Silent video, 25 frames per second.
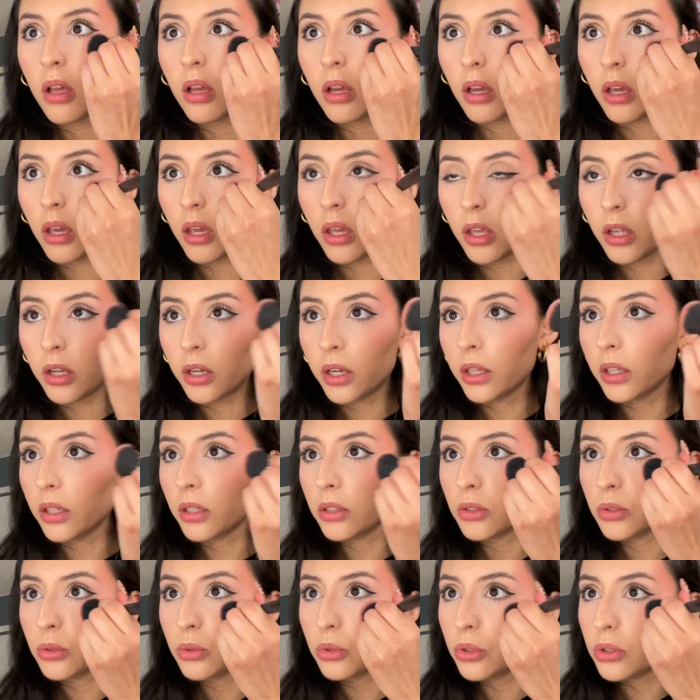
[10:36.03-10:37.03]
And I like
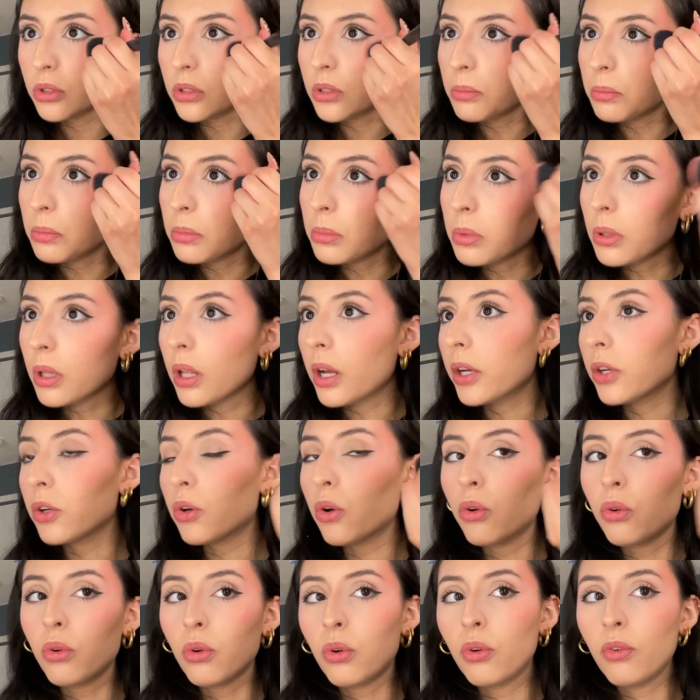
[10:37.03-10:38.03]
to just apply,
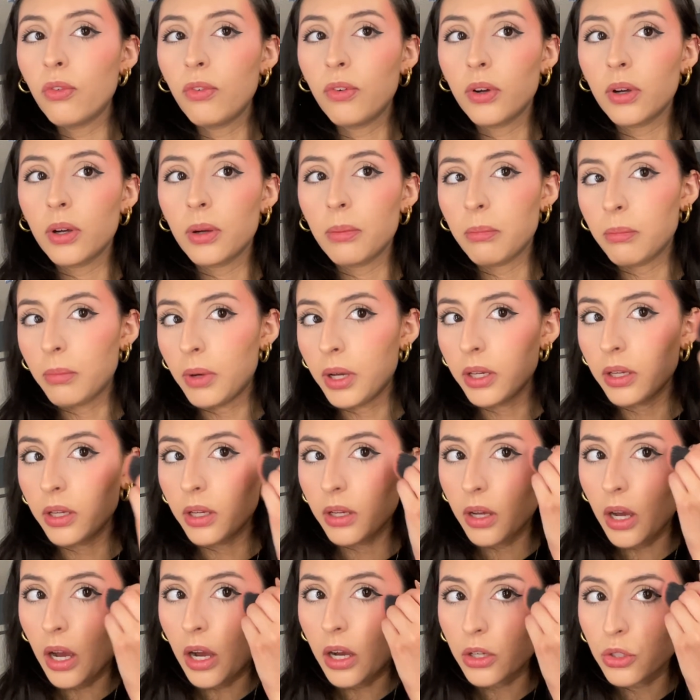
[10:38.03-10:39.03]
go over my
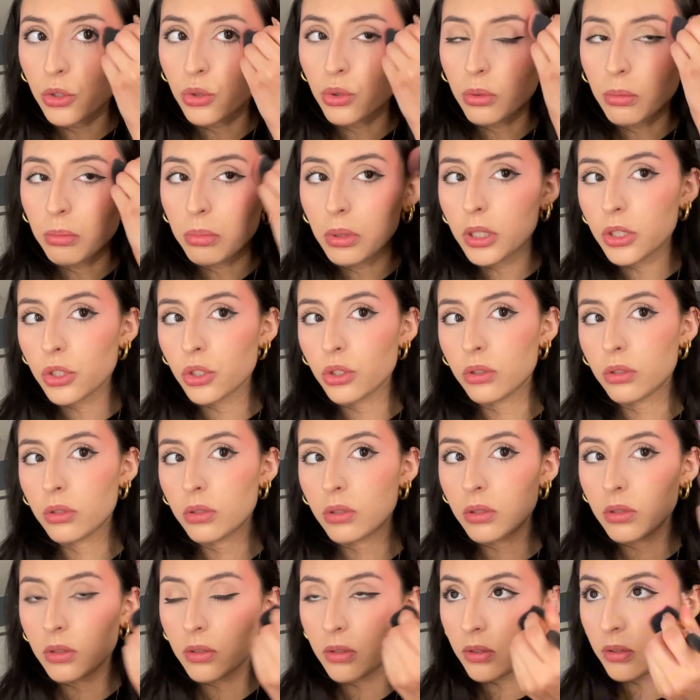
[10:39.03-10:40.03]
actual blush
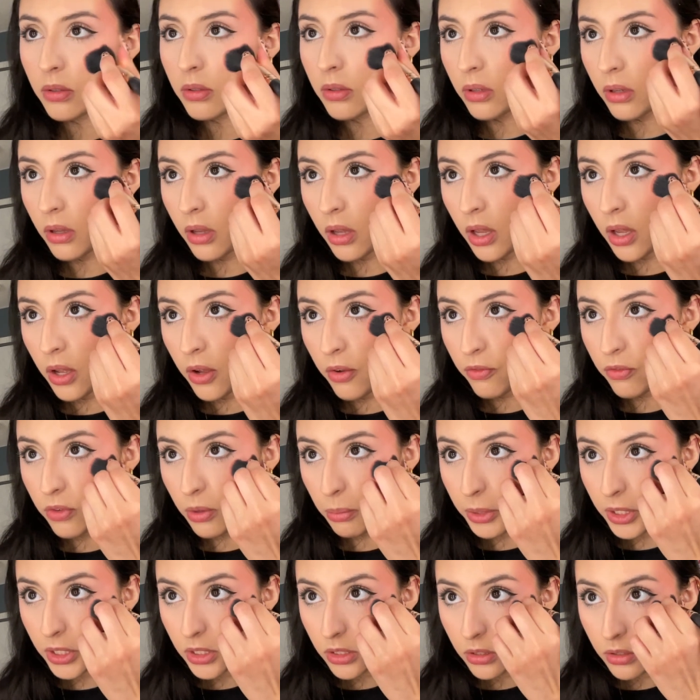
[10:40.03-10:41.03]
from
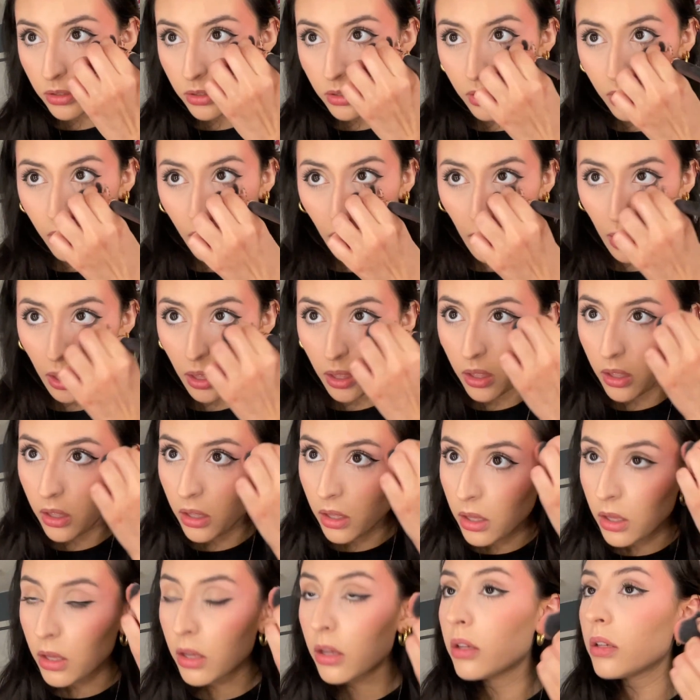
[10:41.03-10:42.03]
it.
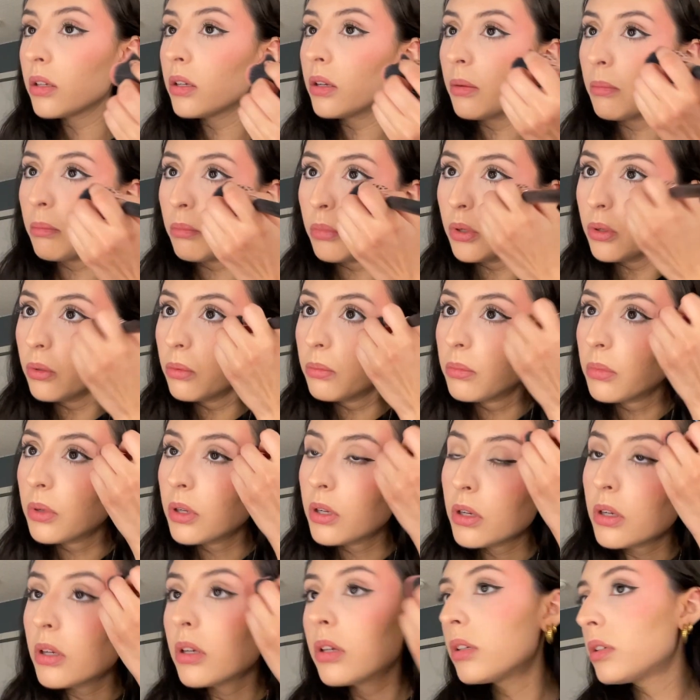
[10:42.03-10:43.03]
Boom,
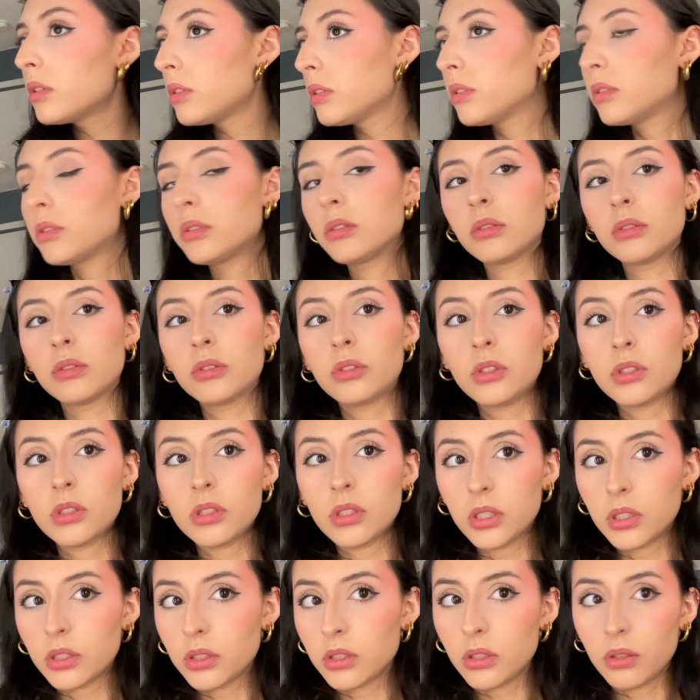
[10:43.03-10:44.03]
just
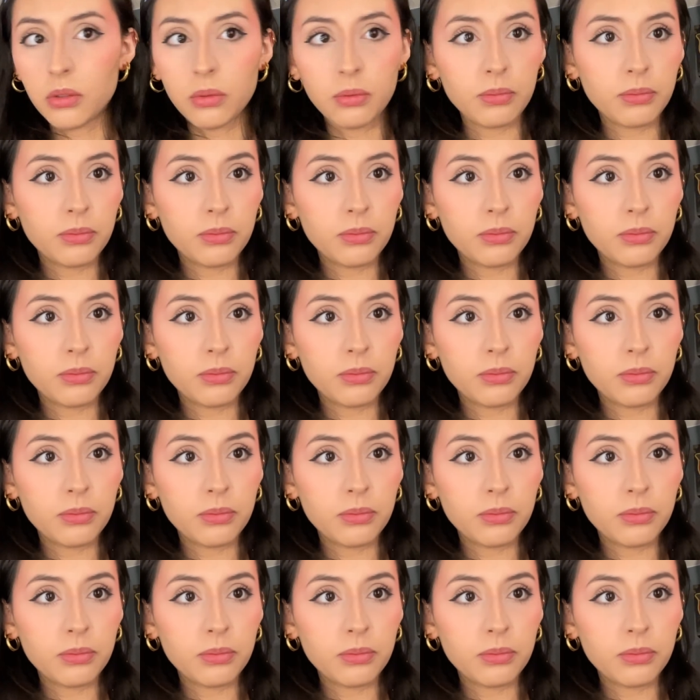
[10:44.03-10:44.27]
like so.